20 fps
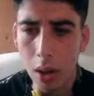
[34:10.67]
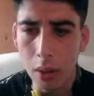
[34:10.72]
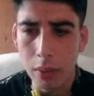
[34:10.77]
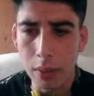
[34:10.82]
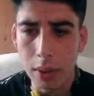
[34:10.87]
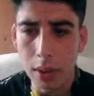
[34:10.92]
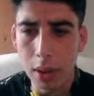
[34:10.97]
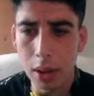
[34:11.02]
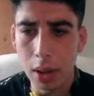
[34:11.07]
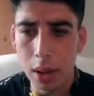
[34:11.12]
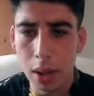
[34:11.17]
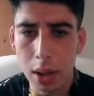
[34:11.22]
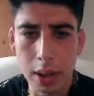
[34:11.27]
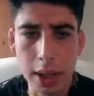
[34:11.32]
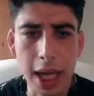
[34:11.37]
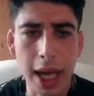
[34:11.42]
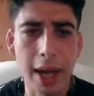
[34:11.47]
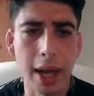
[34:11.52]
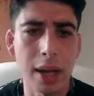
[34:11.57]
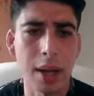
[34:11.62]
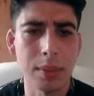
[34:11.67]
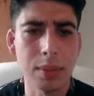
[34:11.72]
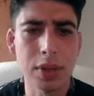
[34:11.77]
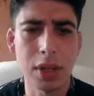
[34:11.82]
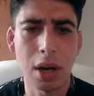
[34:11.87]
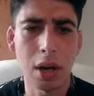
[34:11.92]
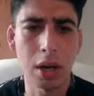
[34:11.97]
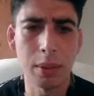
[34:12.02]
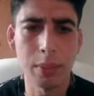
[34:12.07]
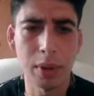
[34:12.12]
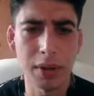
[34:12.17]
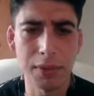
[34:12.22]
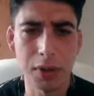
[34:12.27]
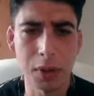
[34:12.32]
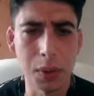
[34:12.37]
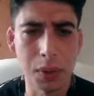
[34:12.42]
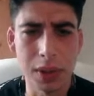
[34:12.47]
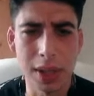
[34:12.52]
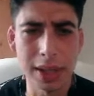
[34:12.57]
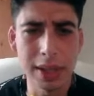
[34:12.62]
Oh, yeah. I'm sorry, but if
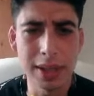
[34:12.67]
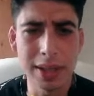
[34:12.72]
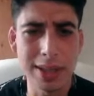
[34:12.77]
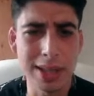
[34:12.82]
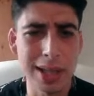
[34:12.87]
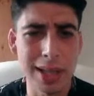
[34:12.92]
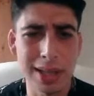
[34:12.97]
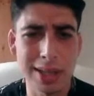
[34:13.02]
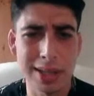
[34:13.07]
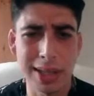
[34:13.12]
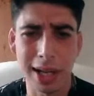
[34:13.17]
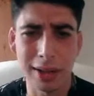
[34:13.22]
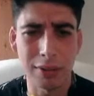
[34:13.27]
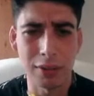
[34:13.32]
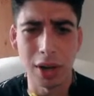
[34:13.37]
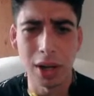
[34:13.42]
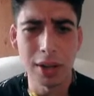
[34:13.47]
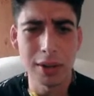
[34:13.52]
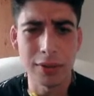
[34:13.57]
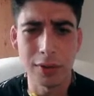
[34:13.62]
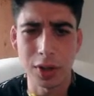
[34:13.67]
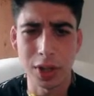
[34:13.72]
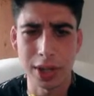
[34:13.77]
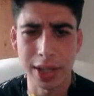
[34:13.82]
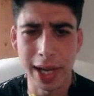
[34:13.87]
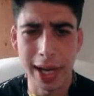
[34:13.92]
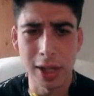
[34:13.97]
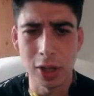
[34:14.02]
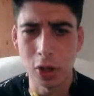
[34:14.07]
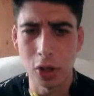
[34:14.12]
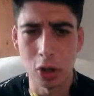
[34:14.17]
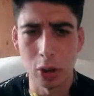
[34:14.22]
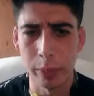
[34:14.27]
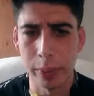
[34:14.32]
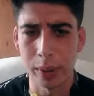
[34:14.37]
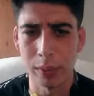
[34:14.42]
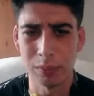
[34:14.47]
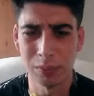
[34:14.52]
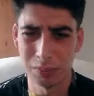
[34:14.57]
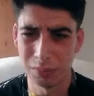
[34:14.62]
you didn't see Seth Rollins versus Edge
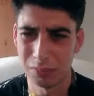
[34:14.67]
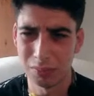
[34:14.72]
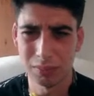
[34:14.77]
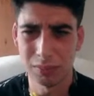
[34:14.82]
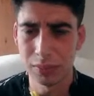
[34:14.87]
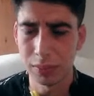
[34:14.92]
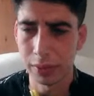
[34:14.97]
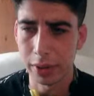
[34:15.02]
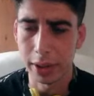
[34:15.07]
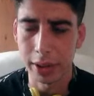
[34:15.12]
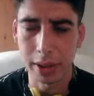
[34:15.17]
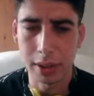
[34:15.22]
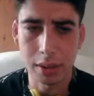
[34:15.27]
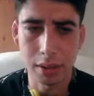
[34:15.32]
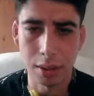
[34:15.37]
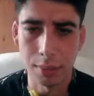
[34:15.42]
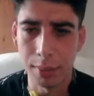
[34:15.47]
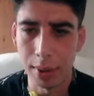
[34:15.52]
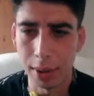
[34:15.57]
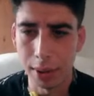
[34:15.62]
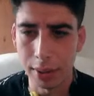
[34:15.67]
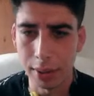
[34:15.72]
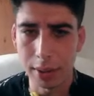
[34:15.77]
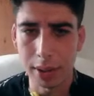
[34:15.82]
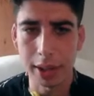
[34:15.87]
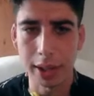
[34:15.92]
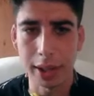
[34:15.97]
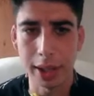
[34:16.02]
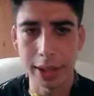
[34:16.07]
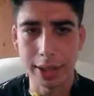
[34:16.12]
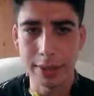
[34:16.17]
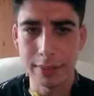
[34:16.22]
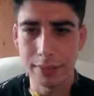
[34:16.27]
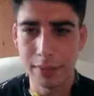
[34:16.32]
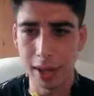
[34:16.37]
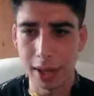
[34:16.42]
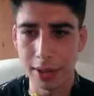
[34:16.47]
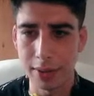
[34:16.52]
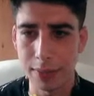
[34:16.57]
coming, like, come on, like it's.